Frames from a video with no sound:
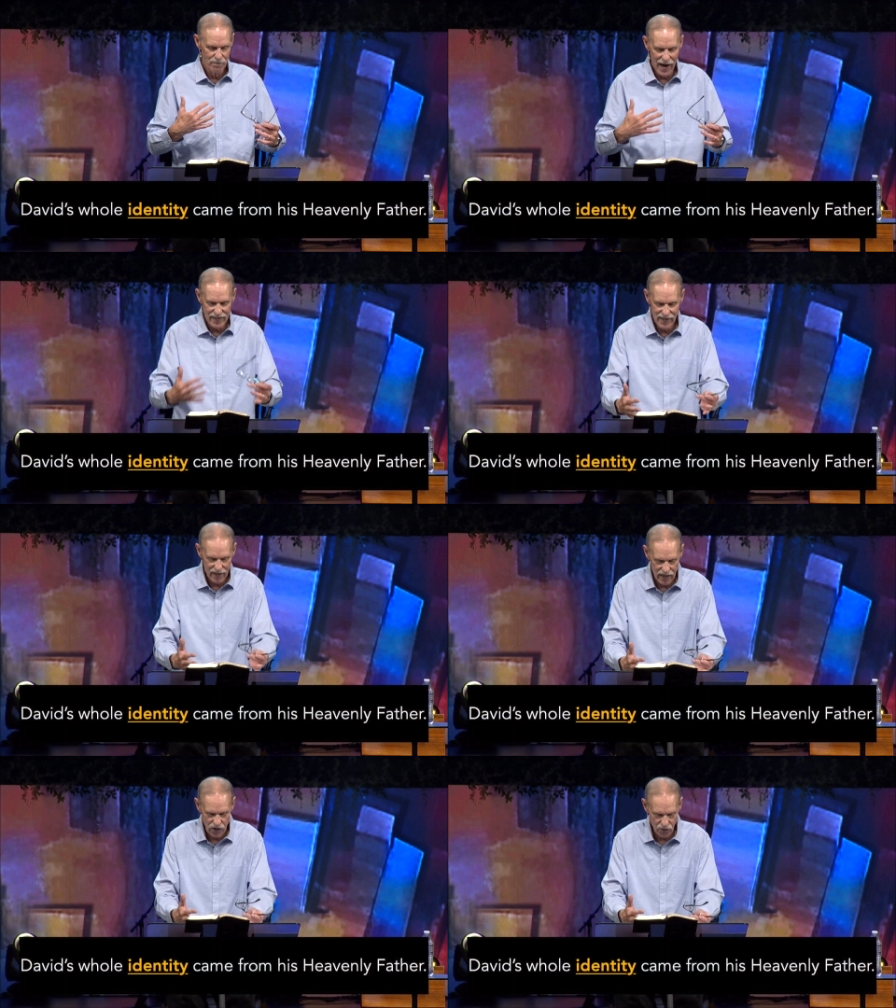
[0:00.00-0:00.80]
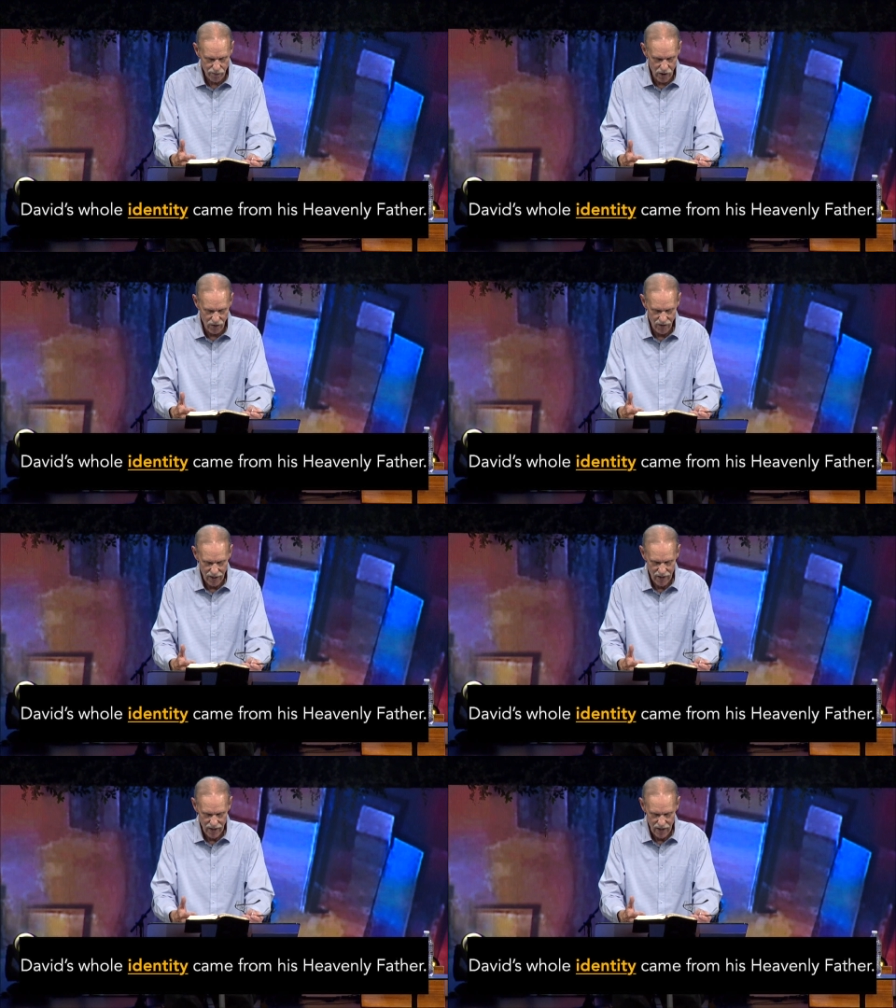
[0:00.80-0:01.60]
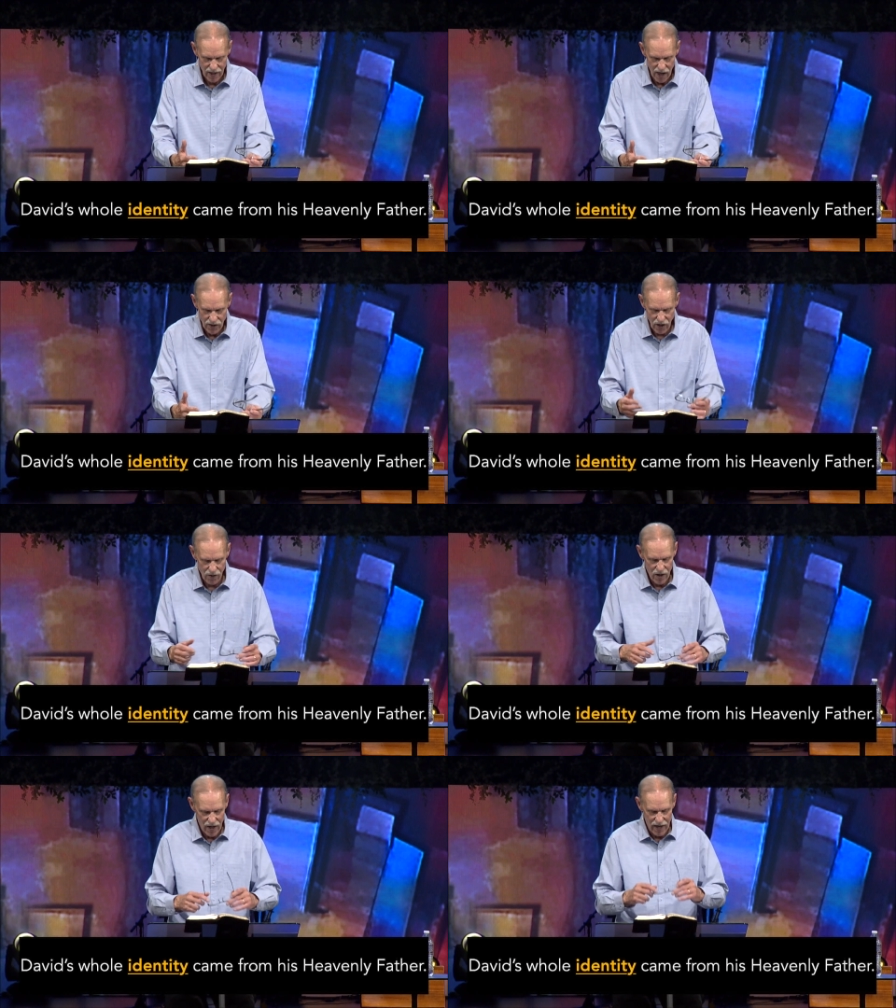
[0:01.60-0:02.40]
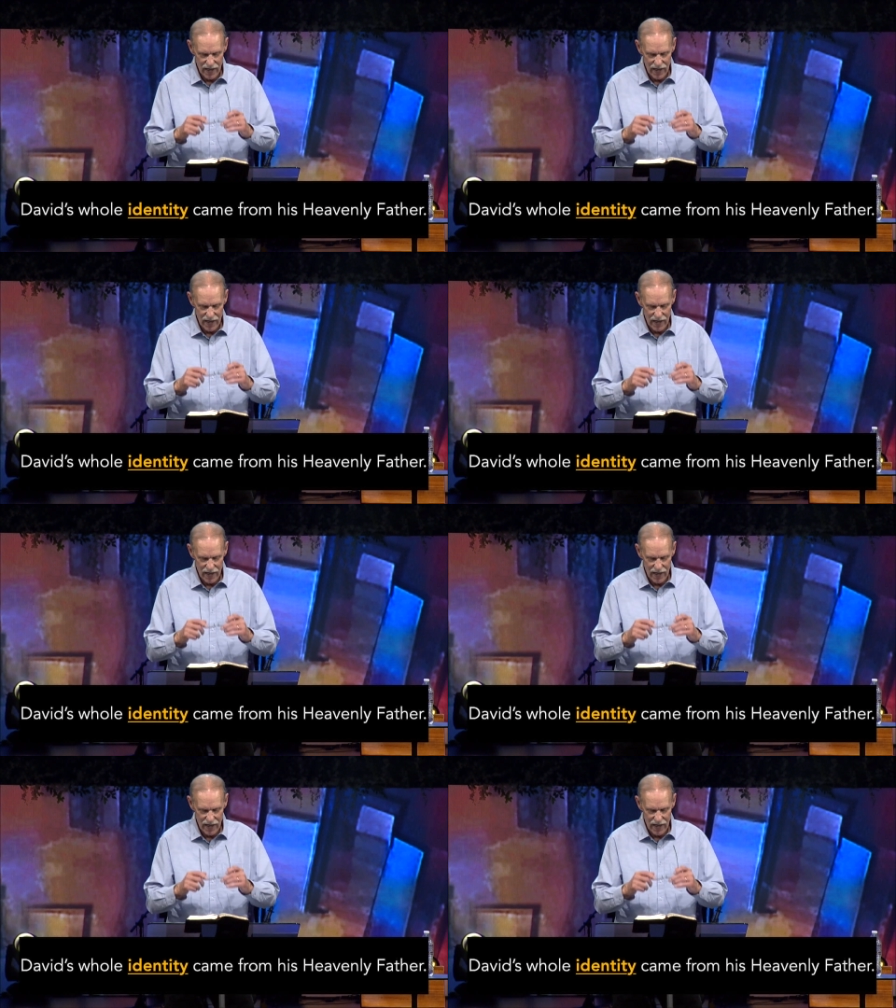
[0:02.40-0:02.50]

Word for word: My identity is from you. So